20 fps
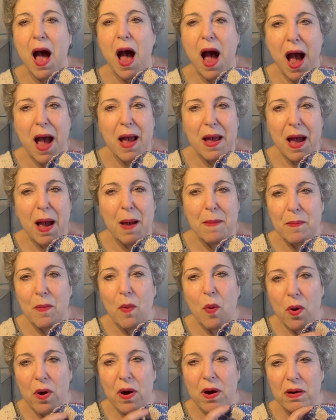I, I'm
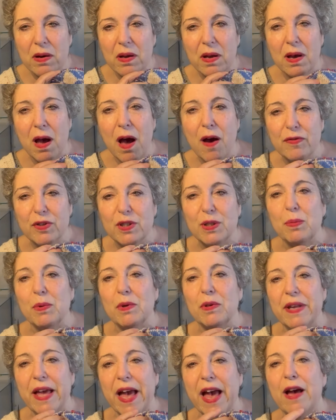more
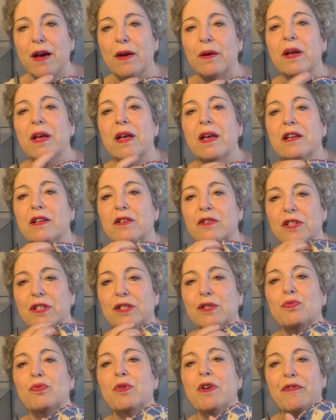comfortable now
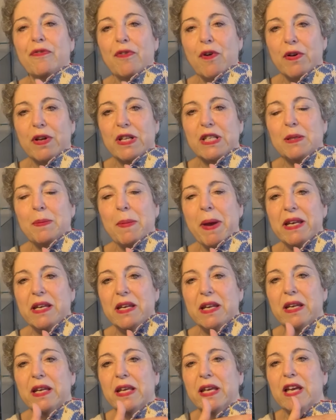just referring to my
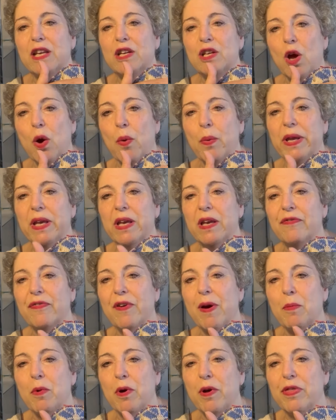knitting and knowing if
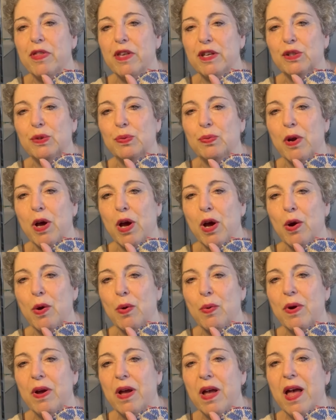I'm on this
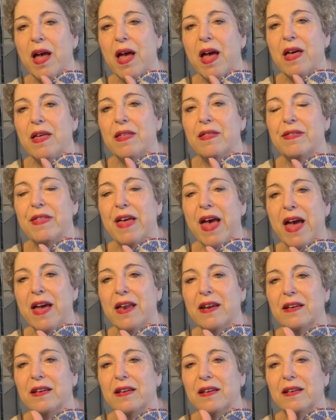row
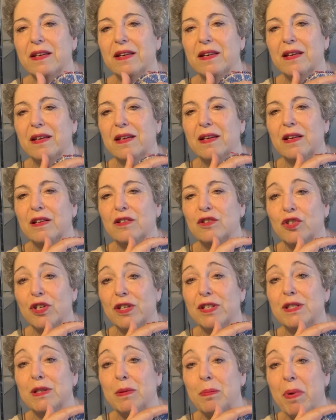that
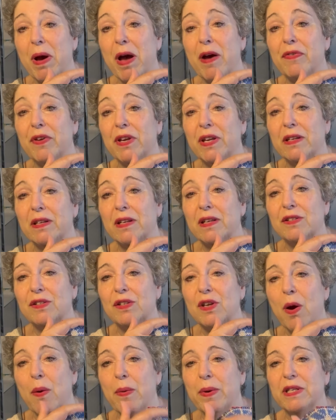just above it is
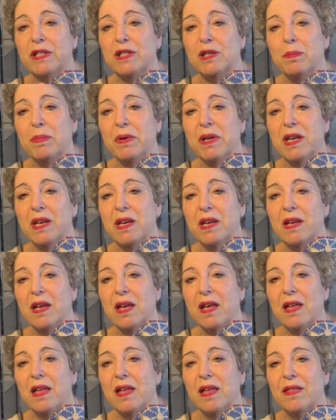going to be
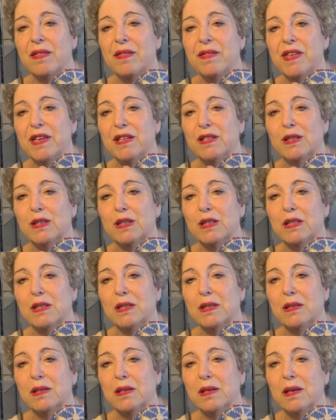
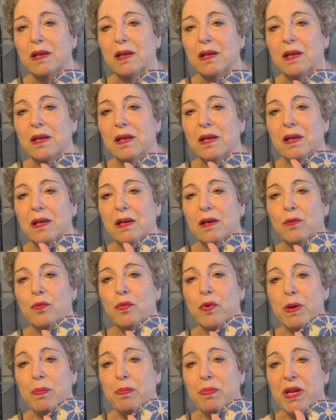this
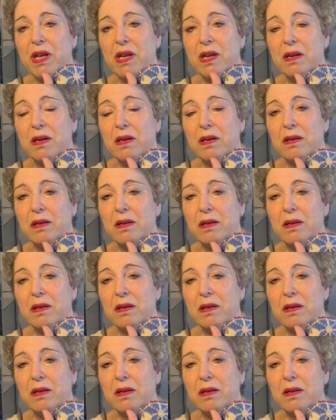repeat,